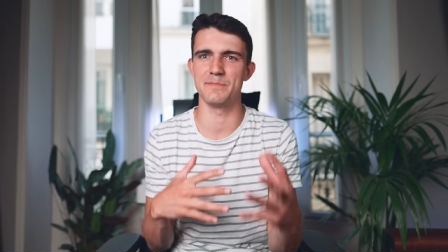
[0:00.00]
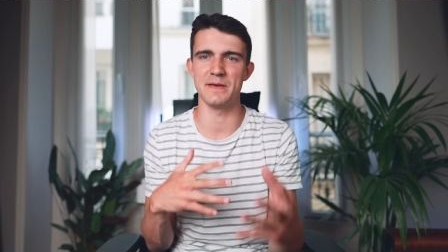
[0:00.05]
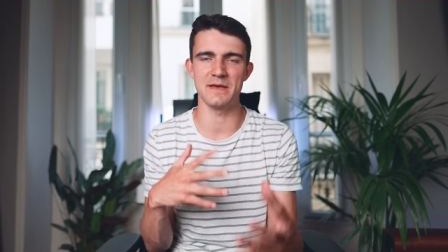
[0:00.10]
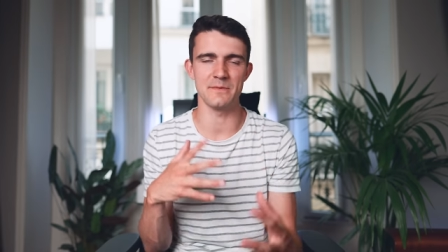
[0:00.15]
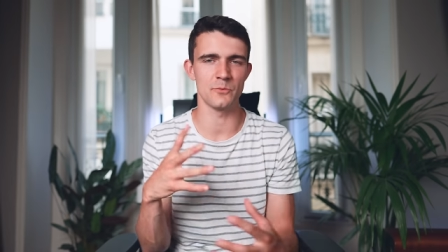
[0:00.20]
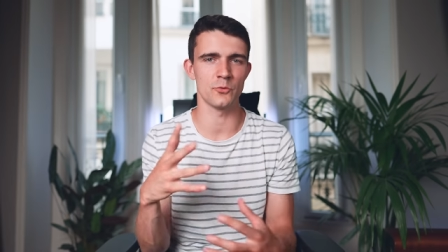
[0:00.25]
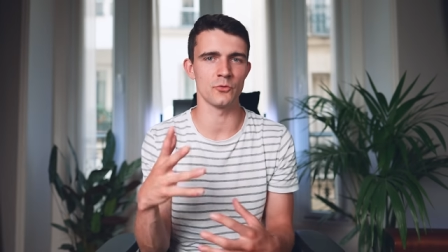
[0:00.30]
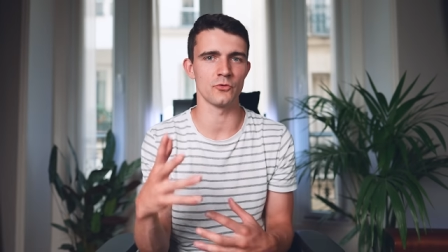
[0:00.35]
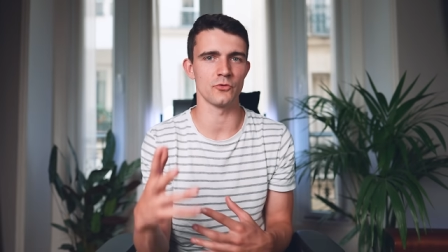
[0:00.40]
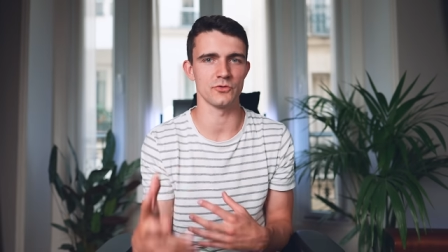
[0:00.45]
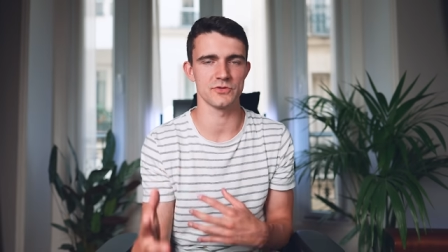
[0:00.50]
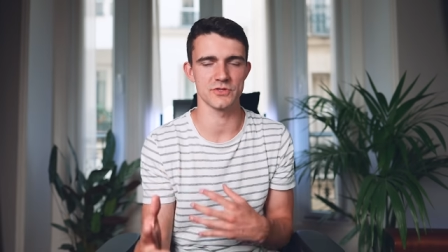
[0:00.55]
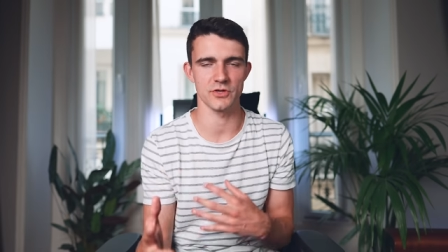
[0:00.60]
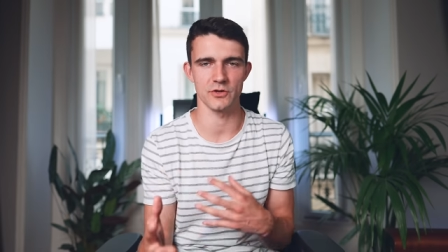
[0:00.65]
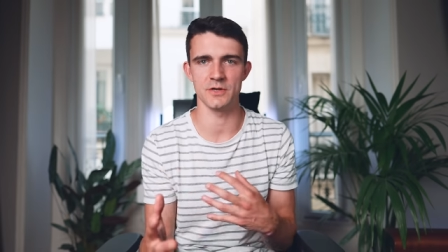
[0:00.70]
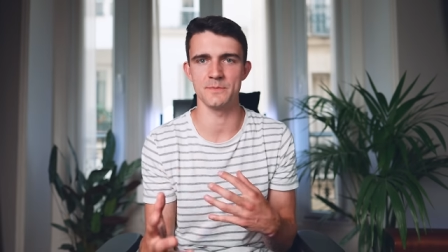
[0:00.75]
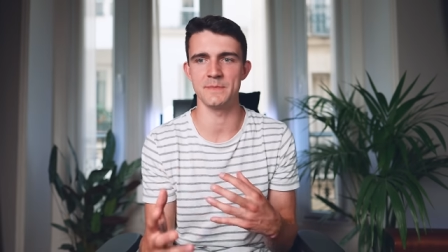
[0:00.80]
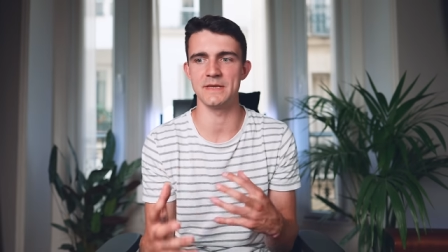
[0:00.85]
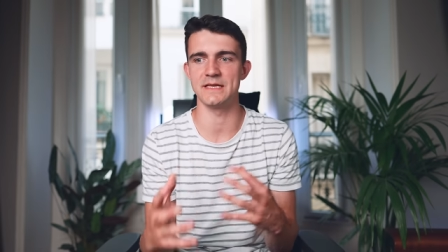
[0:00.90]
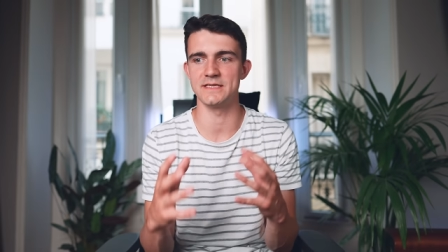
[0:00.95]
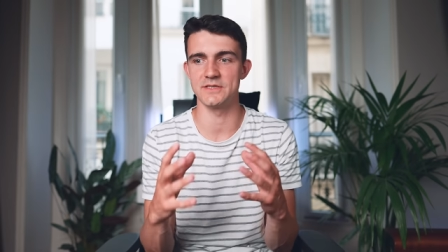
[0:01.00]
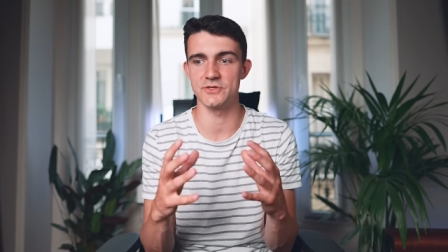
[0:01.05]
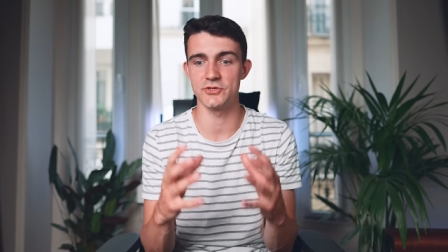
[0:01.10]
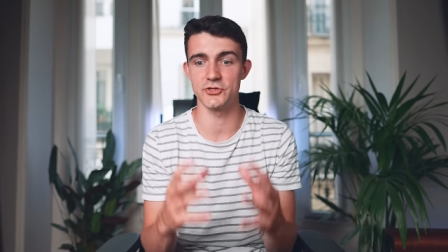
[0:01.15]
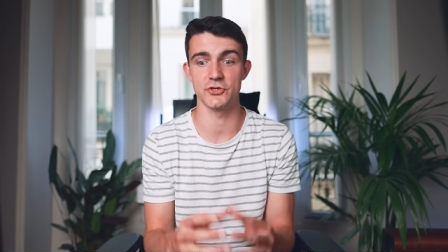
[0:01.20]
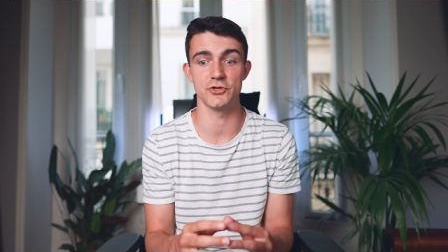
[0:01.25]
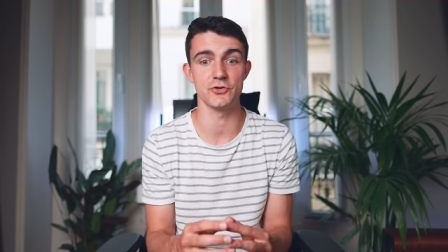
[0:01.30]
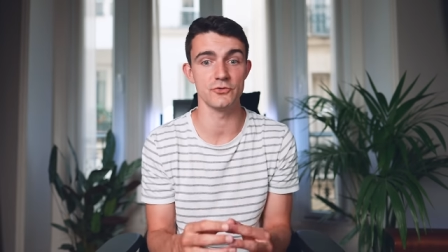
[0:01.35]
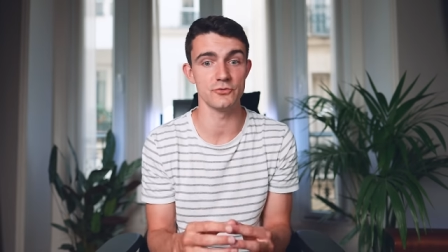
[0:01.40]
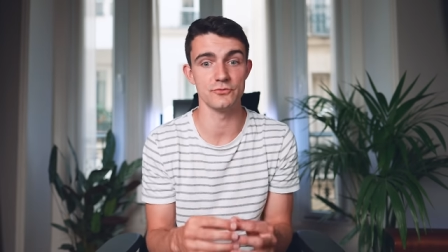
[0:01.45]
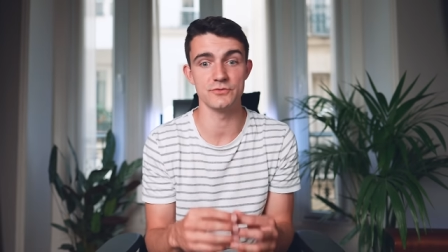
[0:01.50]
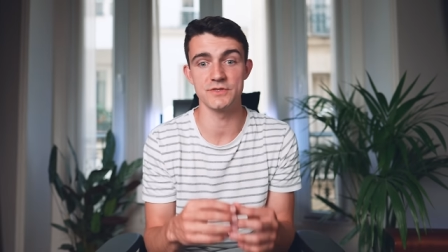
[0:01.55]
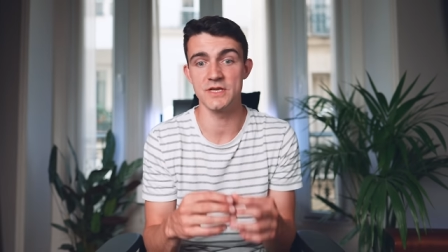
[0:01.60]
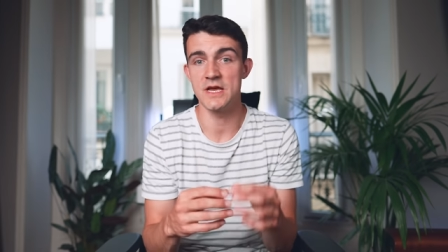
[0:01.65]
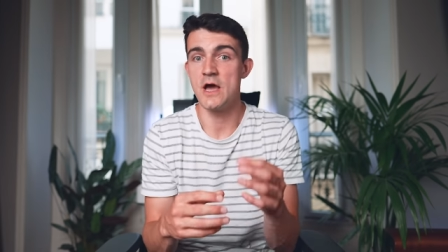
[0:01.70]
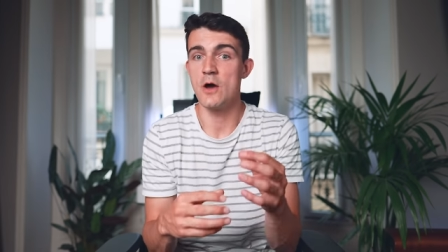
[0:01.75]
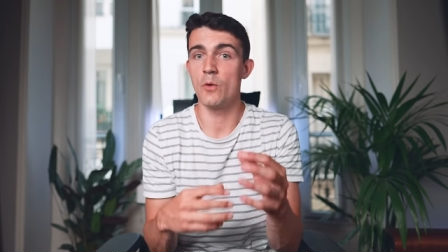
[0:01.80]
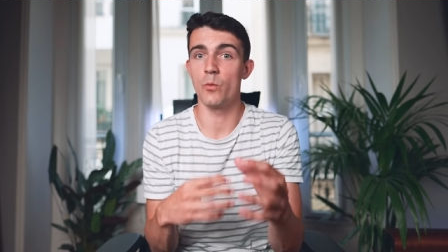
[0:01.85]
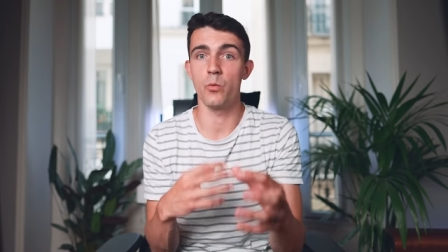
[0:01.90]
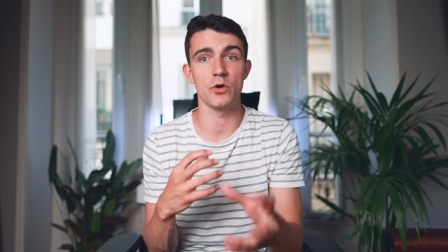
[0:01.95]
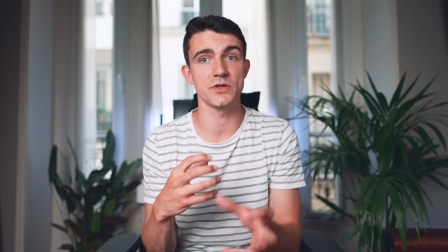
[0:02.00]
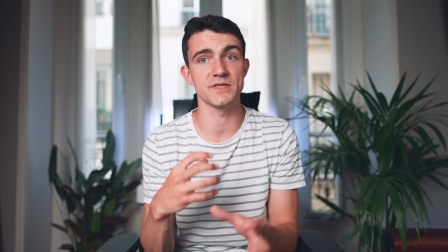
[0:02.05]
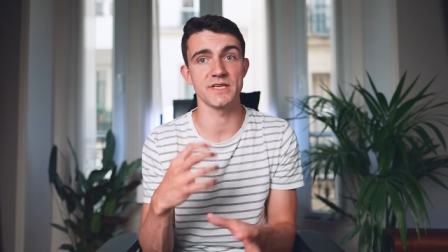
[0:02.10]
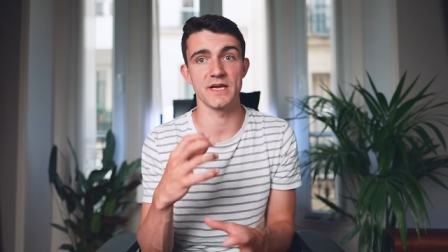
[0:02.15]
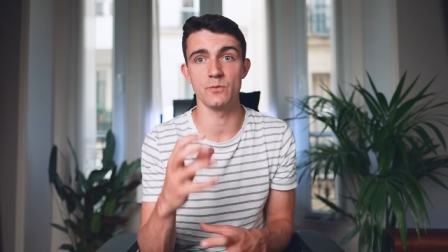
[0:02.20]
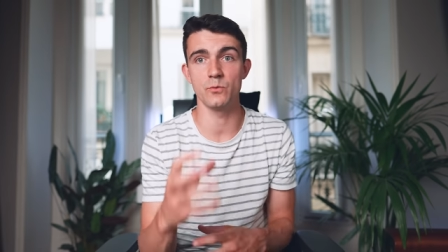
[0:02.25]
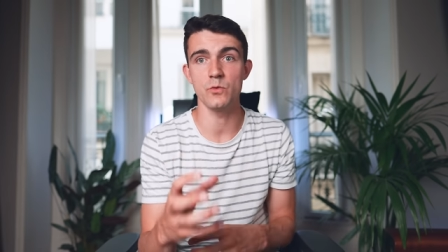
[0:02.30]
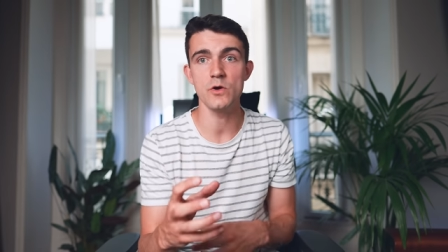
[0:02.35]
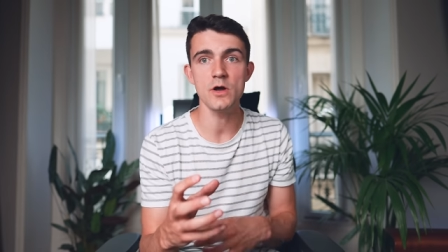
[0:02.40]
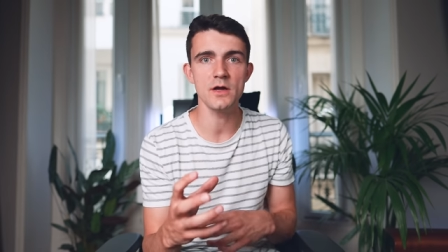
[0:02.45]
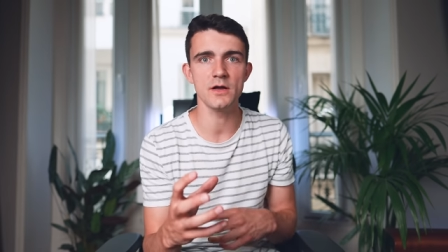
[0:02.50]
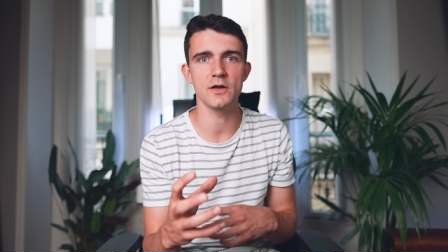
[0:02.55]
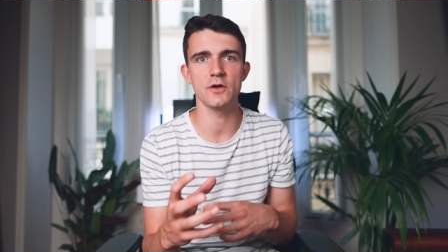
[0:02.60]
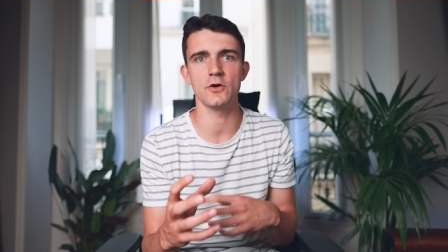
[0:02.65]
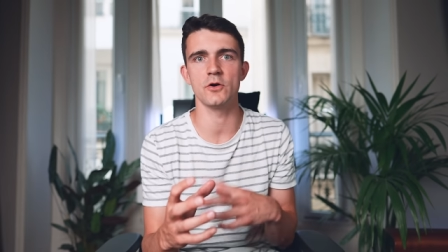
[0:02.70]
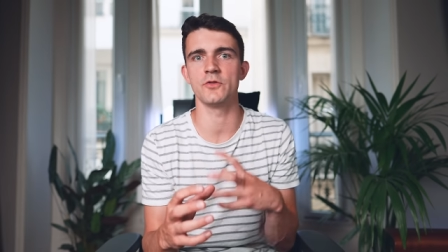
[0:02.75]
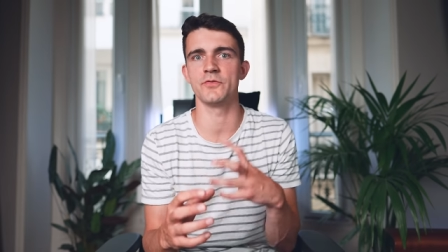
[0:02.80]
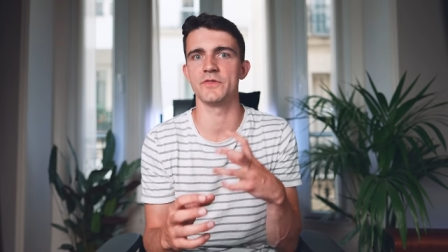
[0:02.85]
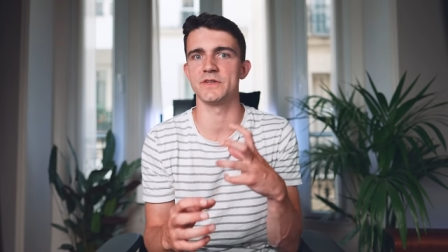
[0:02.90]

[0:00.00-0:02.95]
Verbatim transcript: bit more autonomy to choose what I work on,